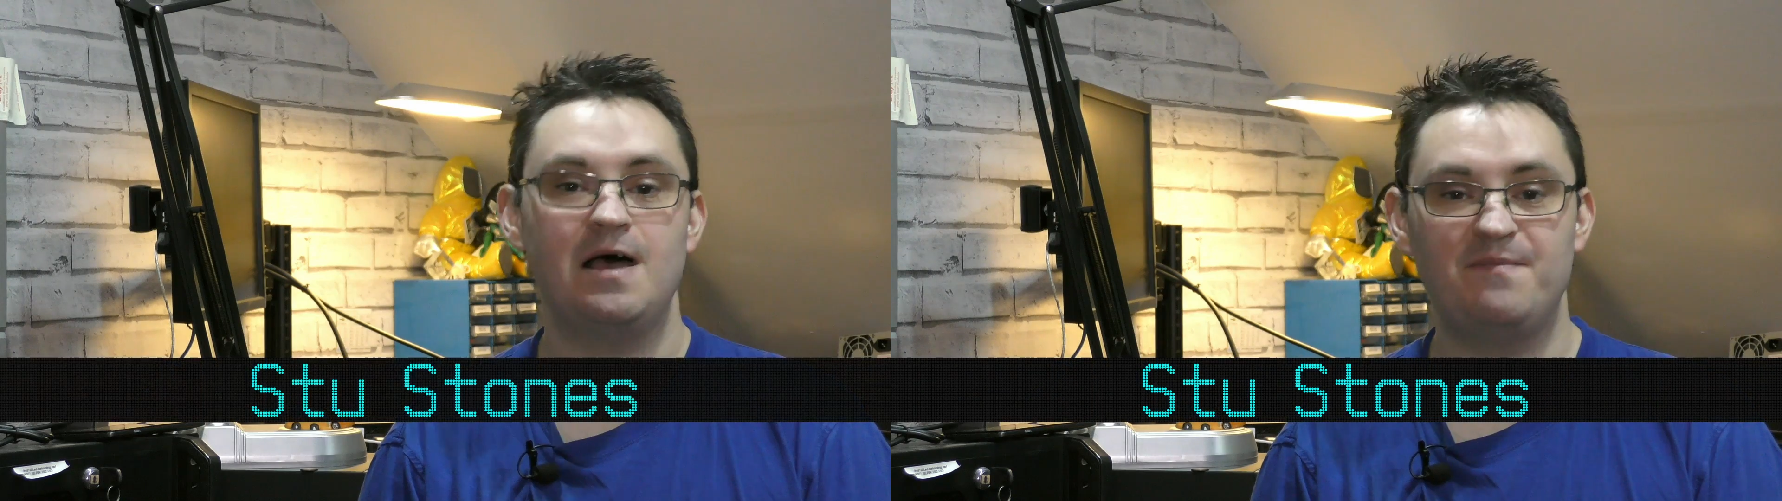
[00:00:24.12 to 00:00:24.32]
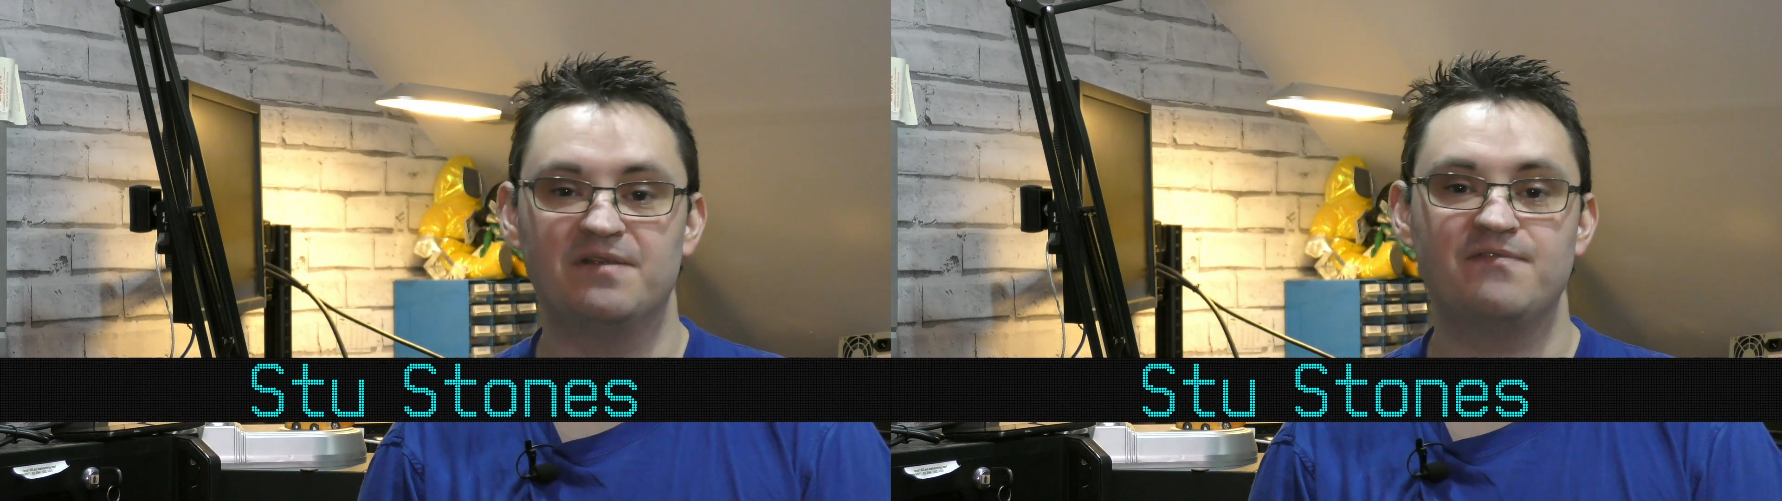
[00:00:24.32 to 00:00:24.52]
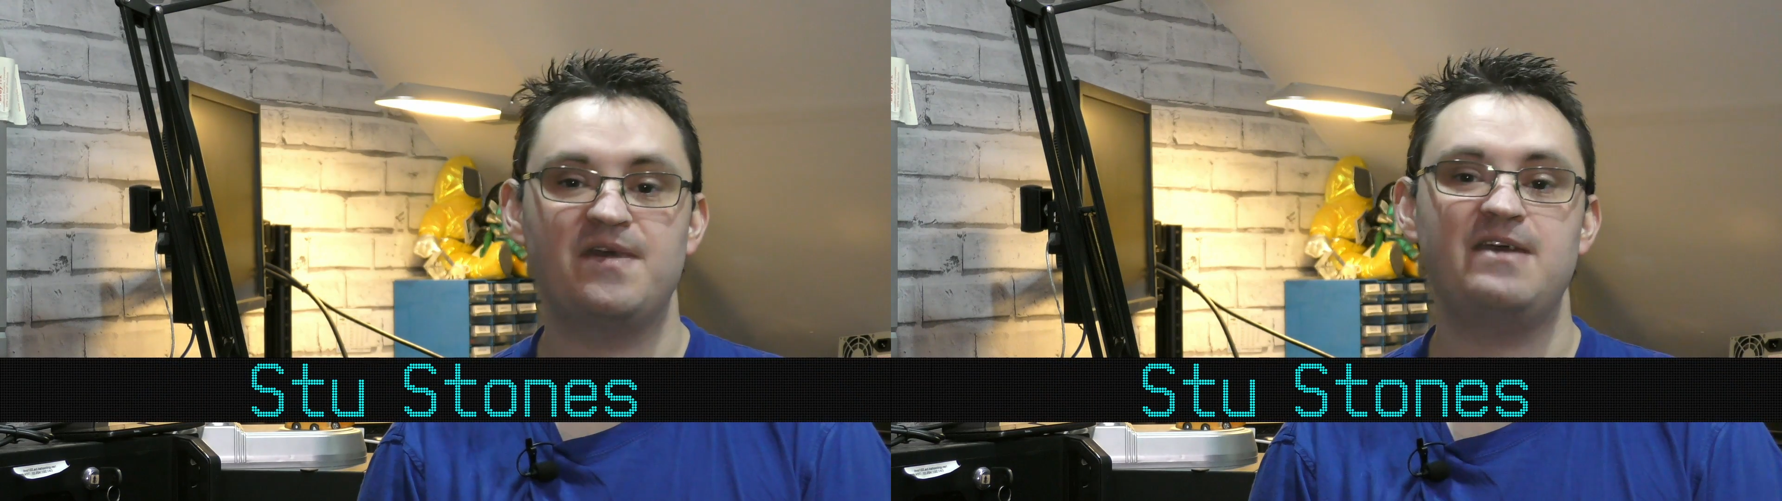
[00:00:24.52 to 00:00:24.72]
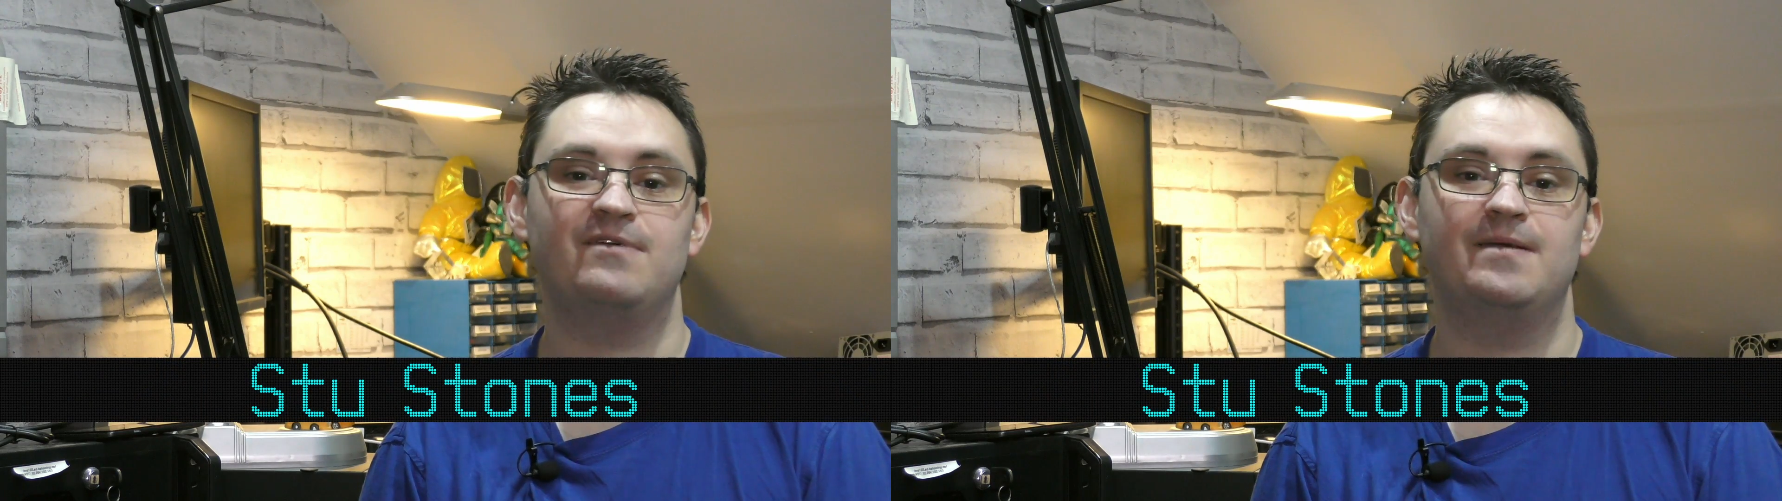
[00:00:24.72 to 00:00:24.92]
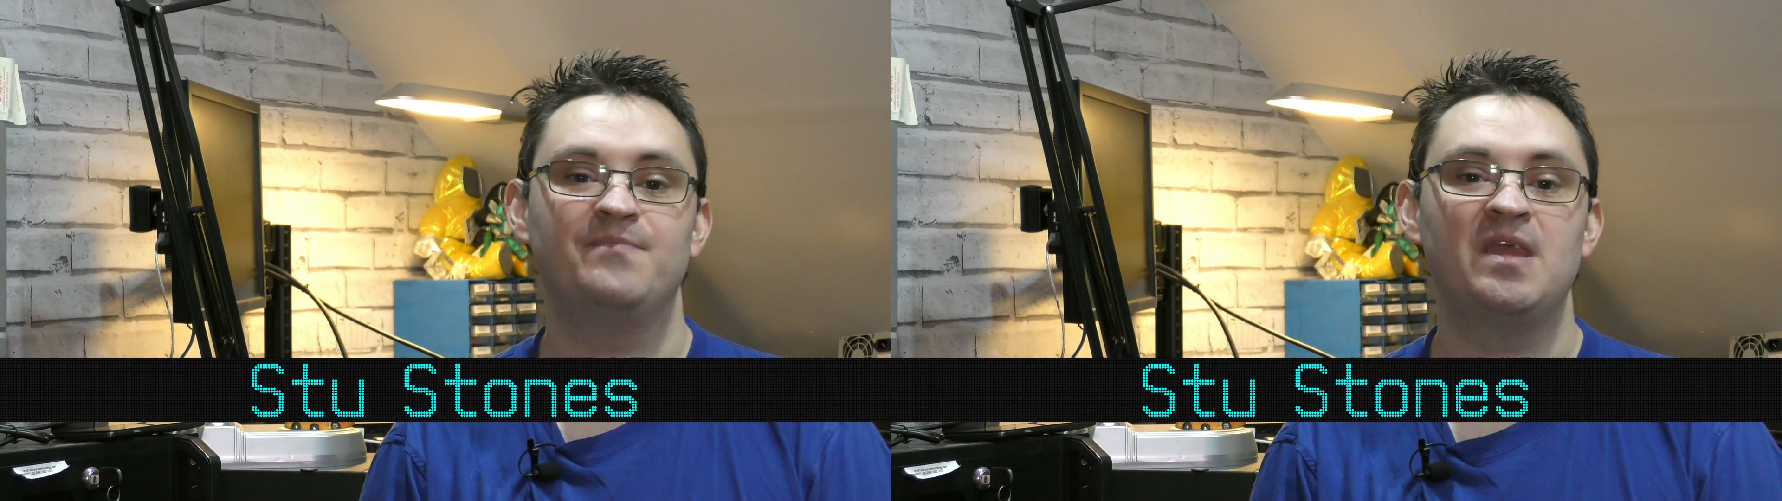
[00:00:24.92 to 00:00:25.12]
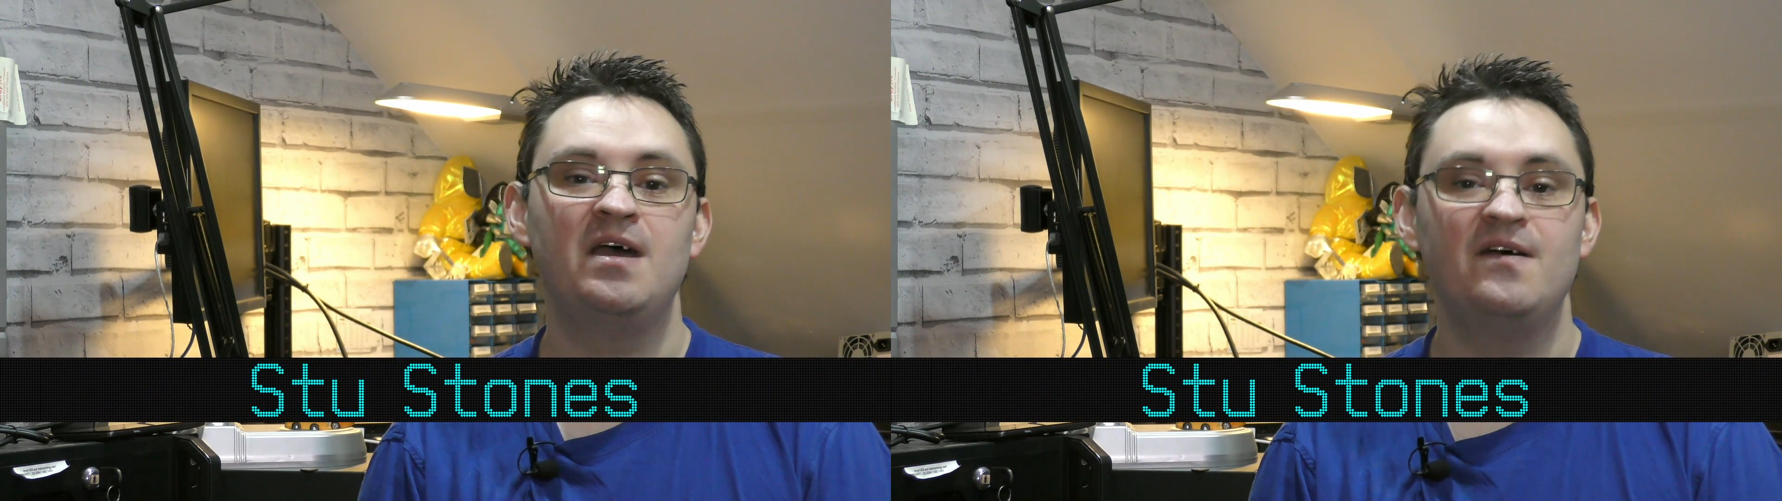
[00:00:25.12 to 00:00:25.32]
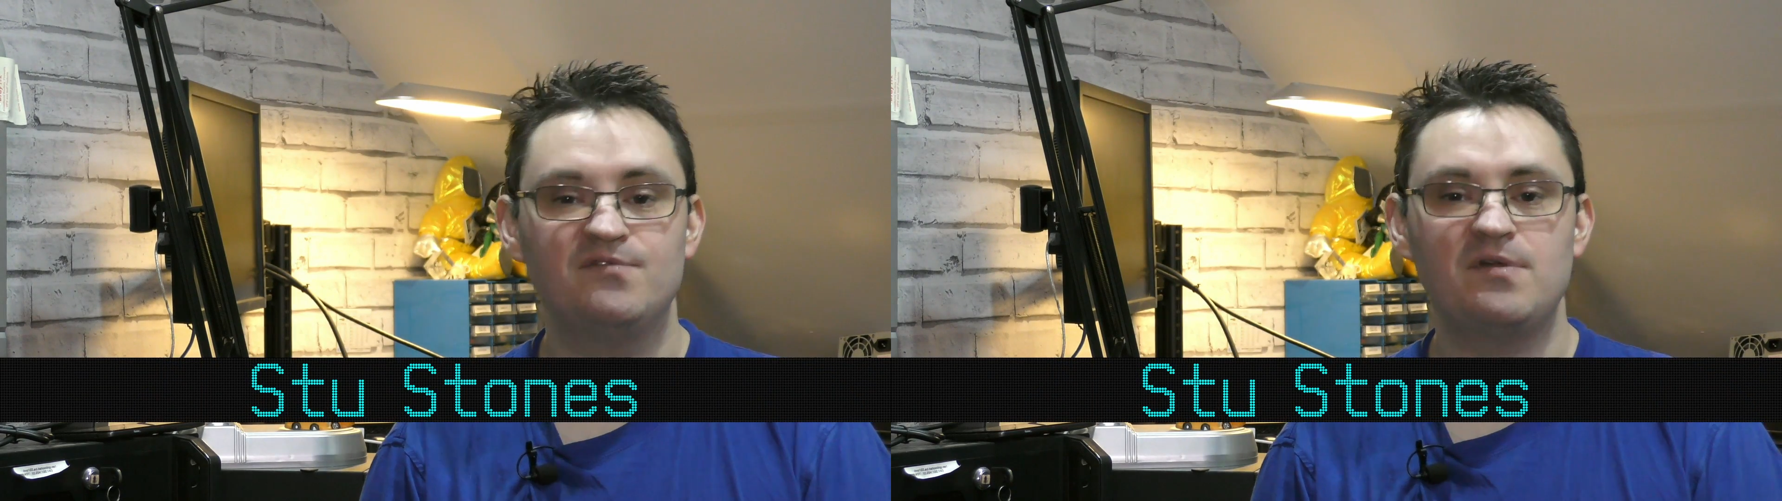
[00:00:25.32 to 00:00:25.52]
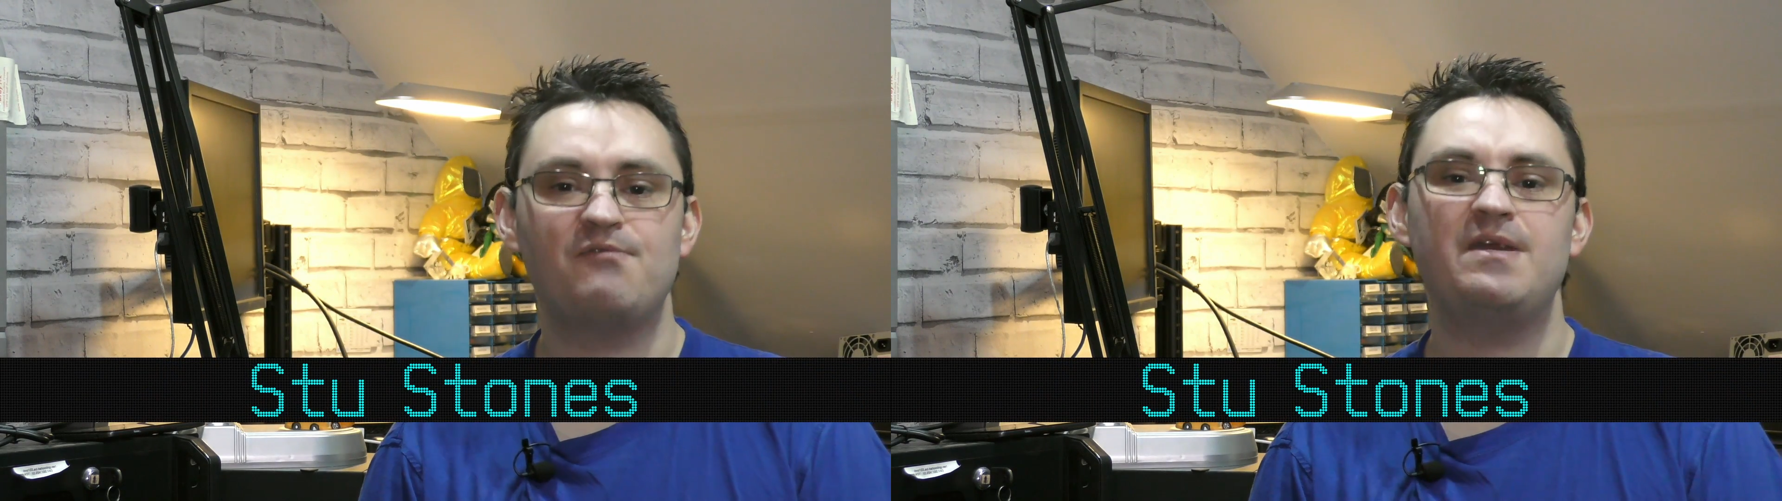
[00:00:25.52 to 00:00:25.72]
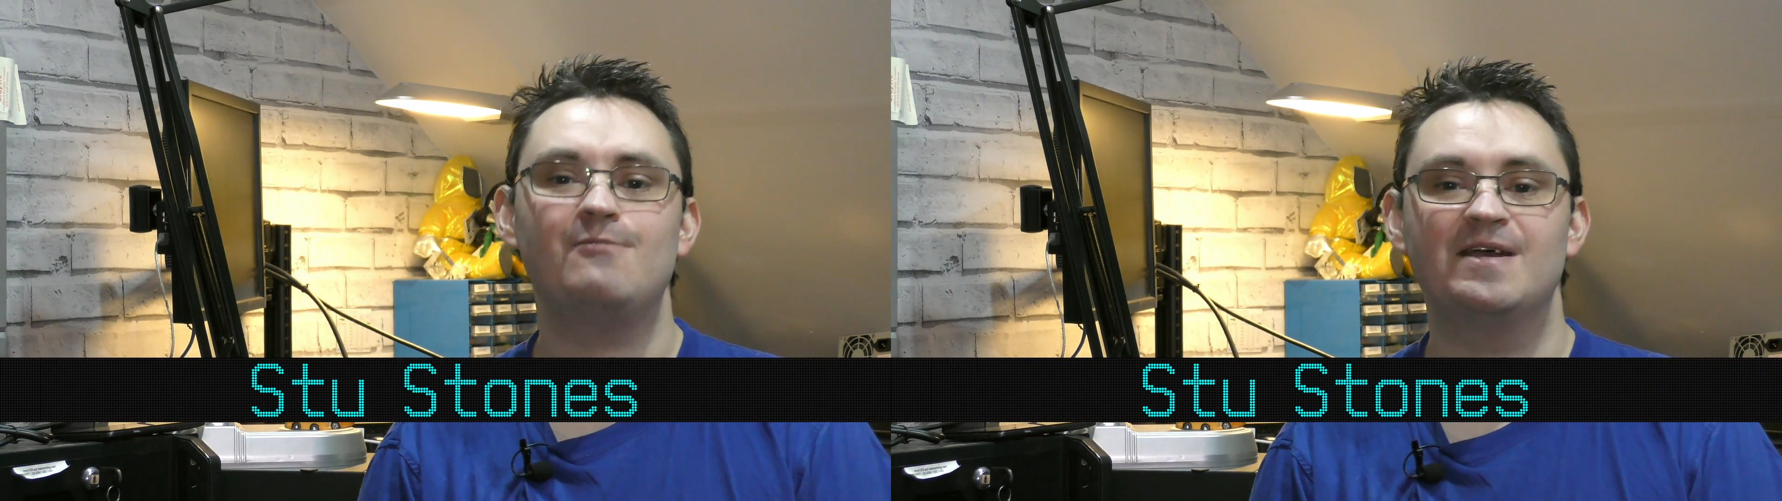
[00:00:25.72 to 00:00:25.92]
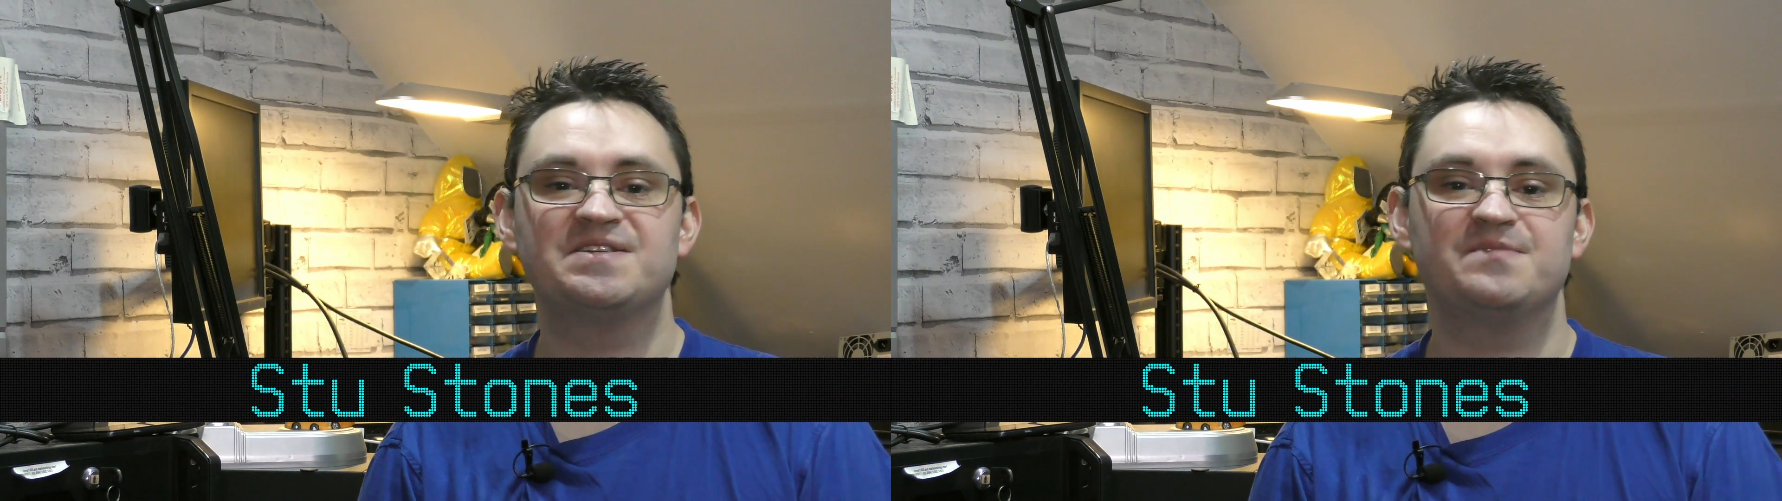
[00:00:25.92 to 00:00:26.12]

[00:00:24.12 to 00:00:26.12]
a bit of theory. There are three ways